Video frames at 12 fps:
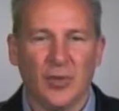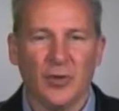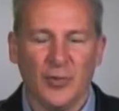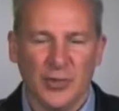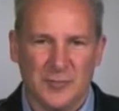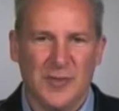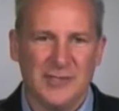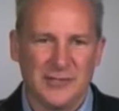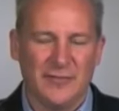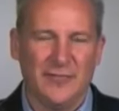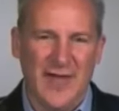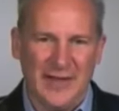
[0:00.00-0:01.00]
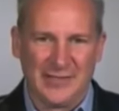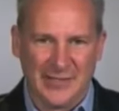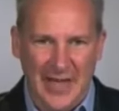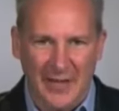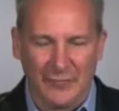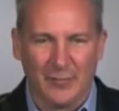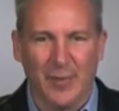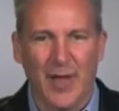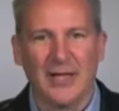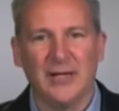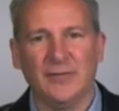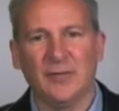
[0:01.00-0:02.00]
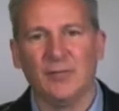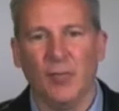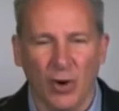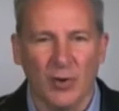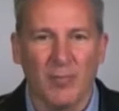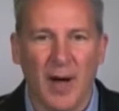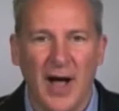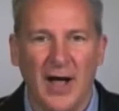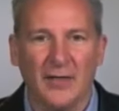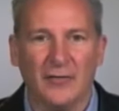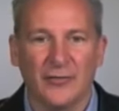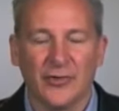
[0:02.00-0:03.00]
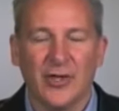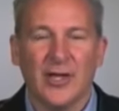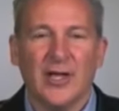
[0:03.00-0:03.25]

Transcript: which means the Fed is going to have to buy even more bonds